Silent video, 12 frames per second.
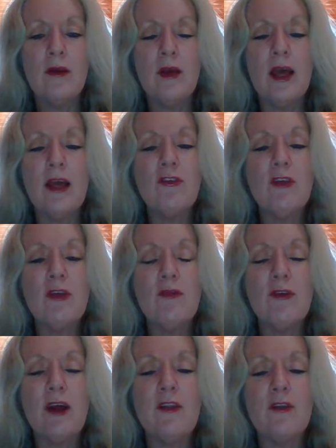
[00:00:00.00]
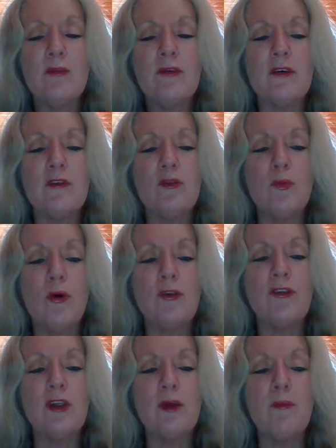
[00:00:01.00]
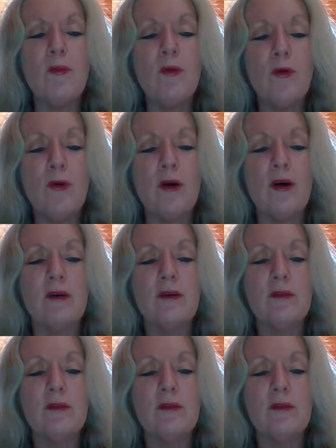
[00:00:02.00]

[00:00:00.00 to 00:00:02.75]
As they found themselves wanting more,